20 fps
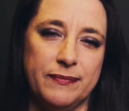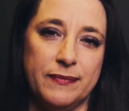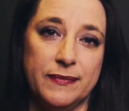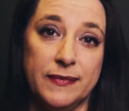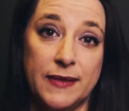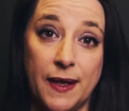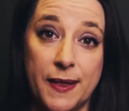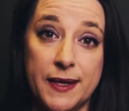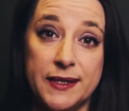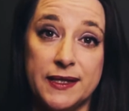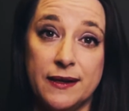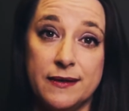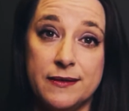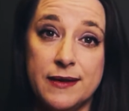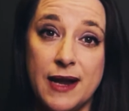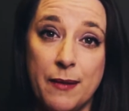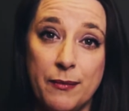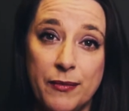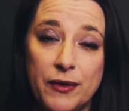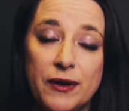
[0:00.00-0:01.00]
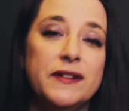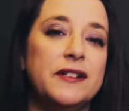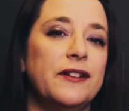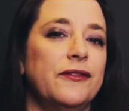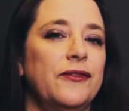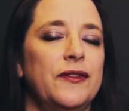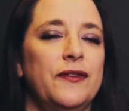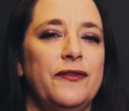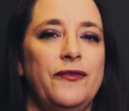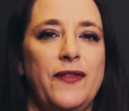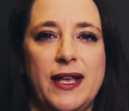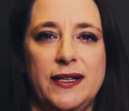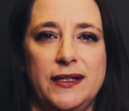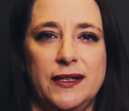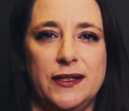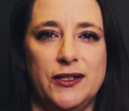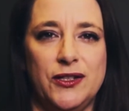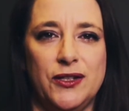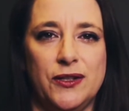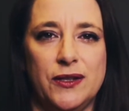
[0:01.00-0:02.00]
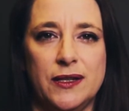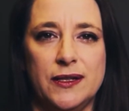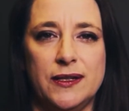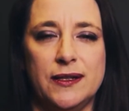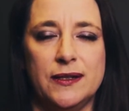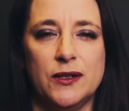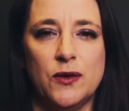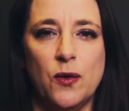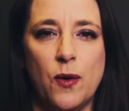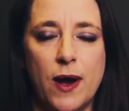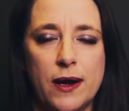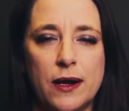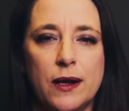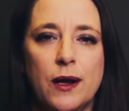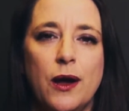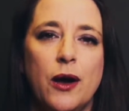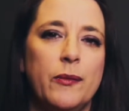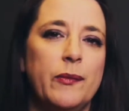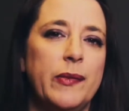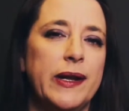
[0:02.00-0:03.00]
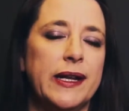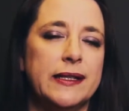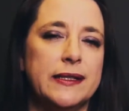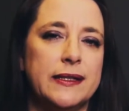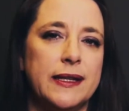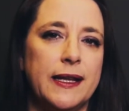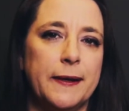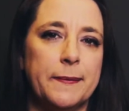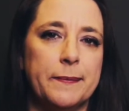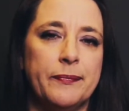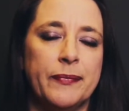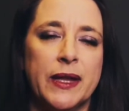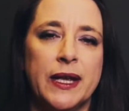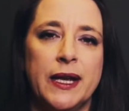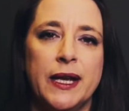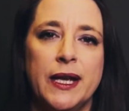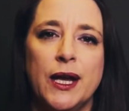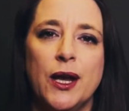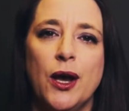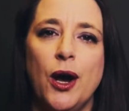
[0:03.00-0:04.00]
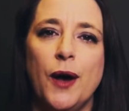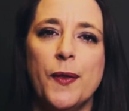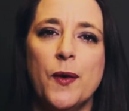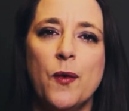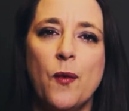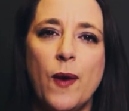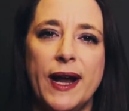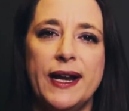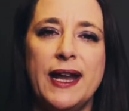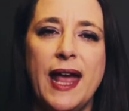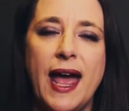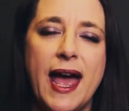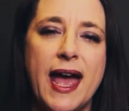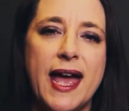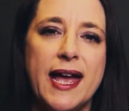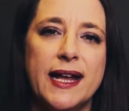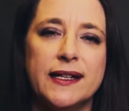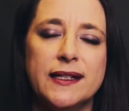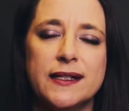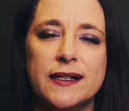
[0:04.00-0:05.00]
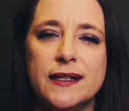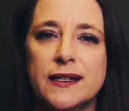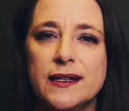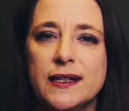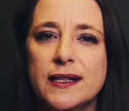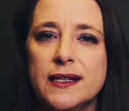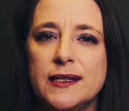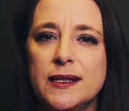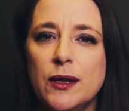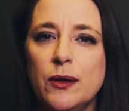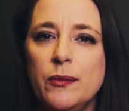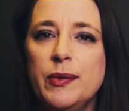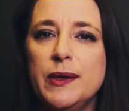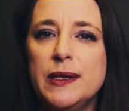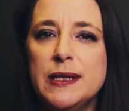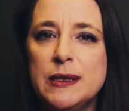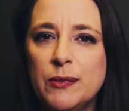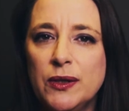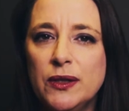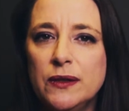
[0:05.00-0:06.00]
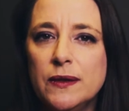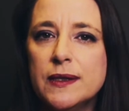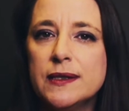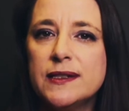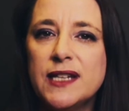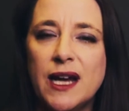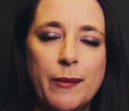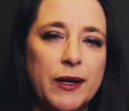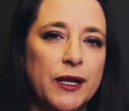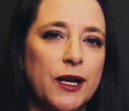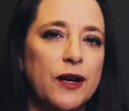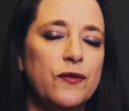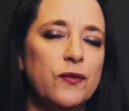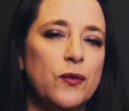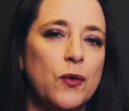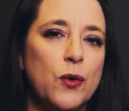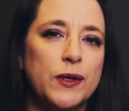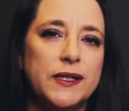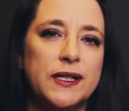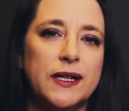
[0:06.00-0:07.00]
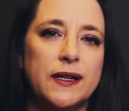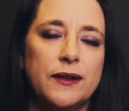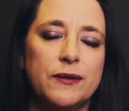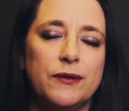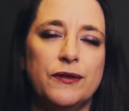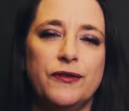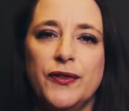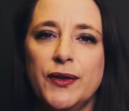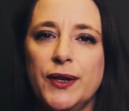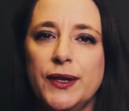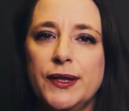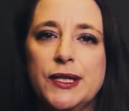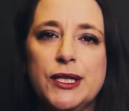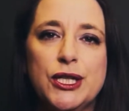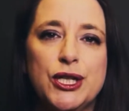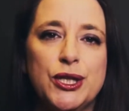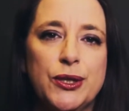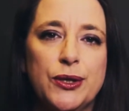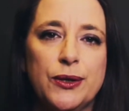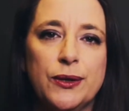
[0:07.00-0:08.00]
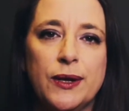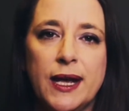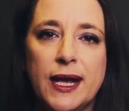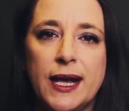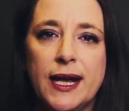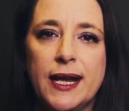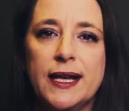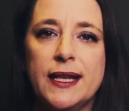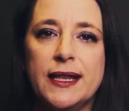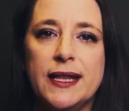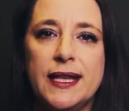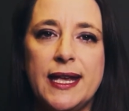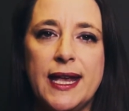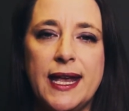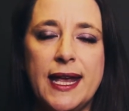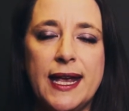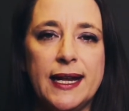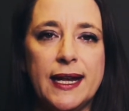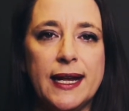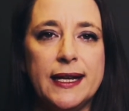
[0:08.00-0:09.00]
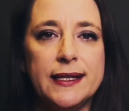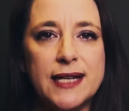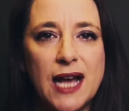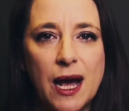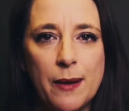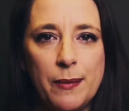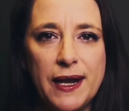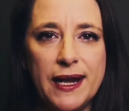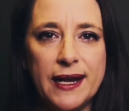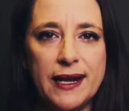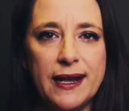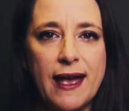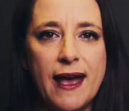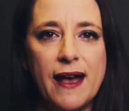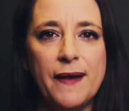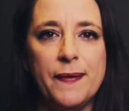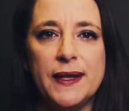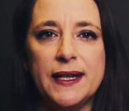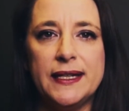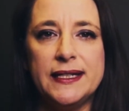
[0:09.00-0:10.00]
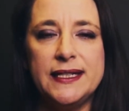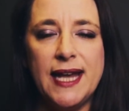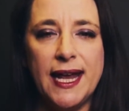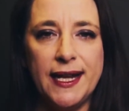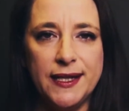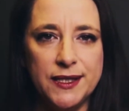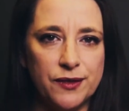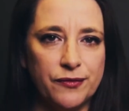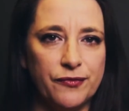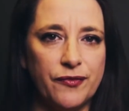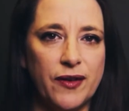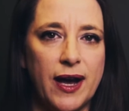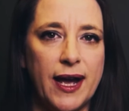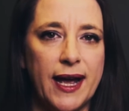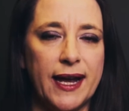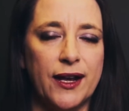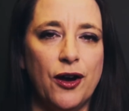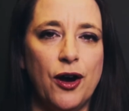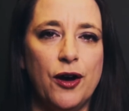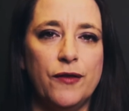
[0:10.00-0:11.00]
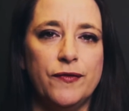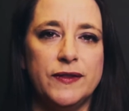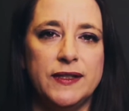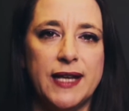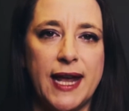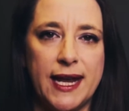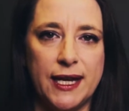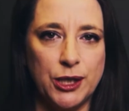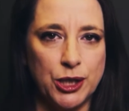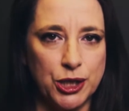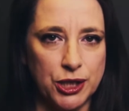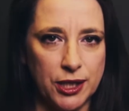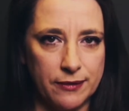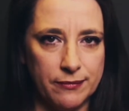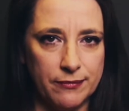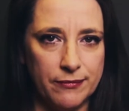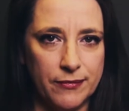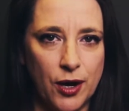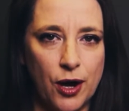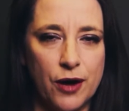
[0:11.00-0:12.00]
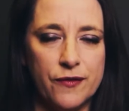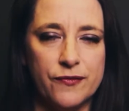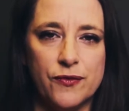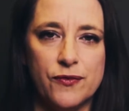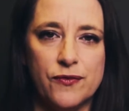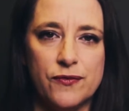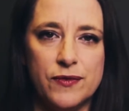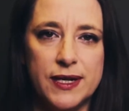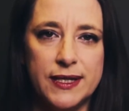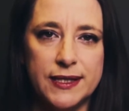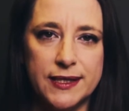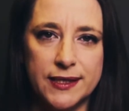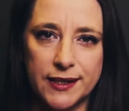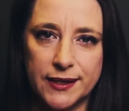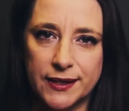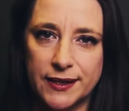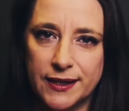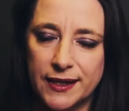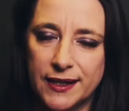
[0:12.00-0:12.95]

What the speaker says: Now there's a number of different facets to this. It's quite a complex thing. On the one hand, this abysmal, this doubling of water, refers to the doubling and the intensifying of danger, of risk,